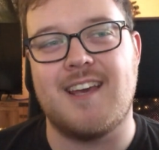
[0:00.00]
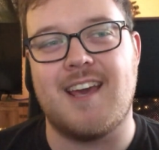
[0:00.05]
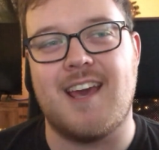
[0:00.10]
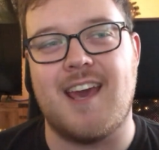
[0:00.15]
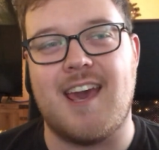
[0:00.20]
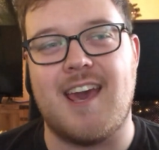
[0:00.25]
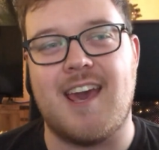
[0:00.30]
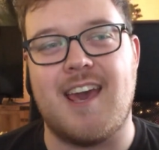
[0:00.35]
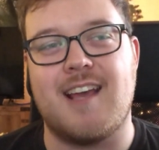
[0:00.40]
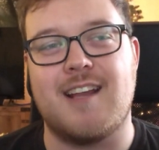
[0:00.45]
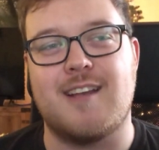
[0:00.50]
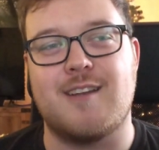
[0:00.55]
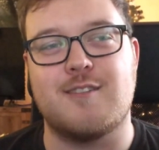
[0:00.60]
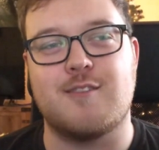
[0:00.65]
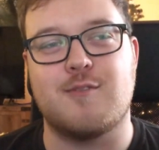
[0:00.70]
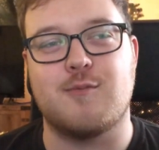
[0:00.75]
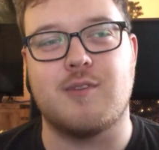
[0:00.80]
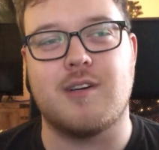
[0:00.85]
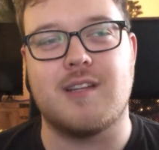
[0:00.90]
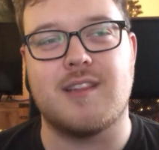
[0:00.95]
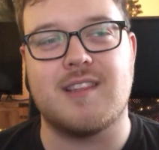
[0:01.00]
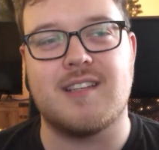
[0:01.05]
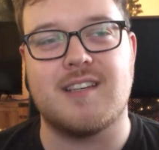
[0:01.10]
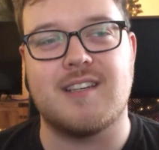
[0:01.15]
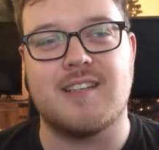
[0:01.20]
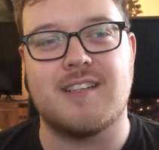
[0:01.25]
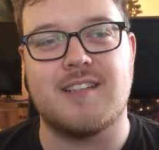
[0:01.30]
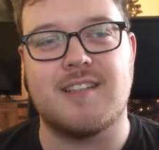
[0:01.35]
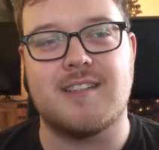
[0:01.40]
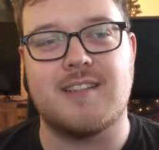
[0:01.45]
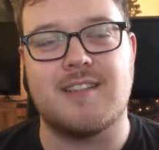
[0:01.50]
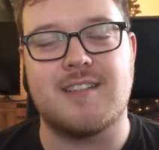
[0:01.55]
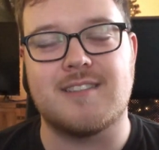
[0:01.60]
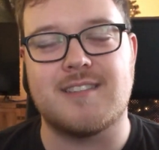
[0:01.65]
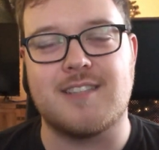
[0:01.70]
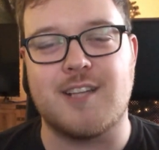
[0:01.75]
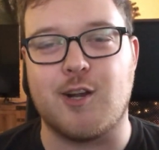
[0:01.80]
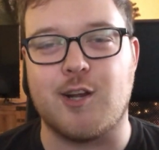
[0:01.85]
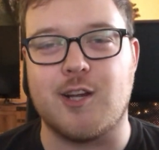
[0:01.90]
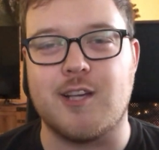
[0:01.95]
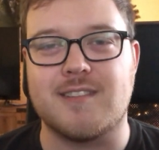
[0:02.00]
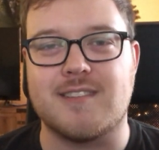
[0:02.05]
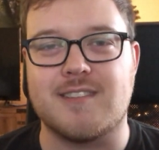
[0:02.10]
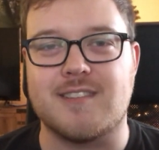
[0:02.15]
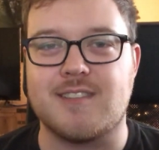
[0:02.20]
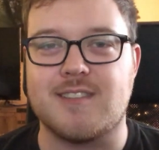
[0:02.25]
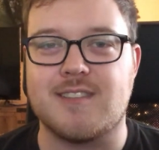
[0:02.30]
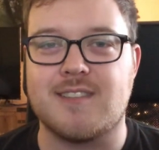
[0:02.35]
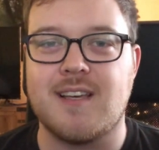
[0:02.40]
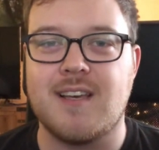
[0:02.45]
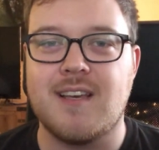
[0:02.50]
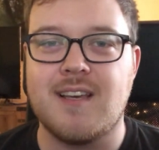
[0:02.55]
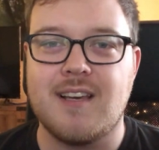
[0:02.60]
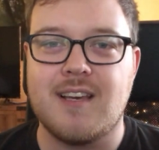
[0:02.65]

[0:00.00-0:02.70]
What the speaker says: And what the series is